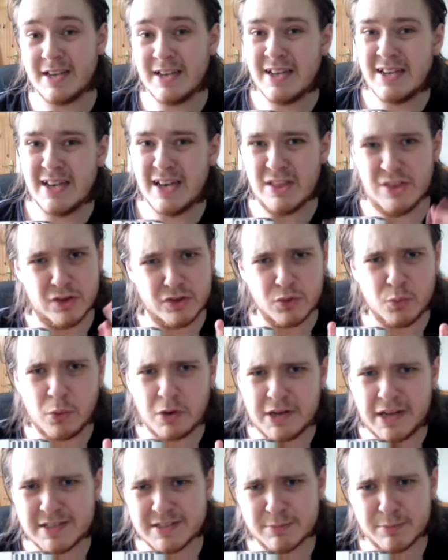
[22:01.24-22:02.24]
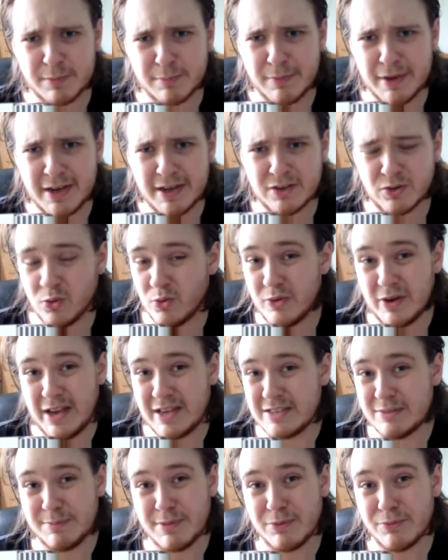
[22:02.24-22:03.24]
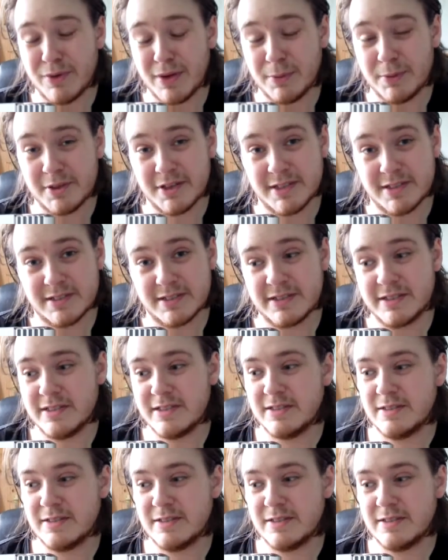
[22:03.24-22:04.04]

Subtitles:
another one hasn't been made or it hasn't been re-released.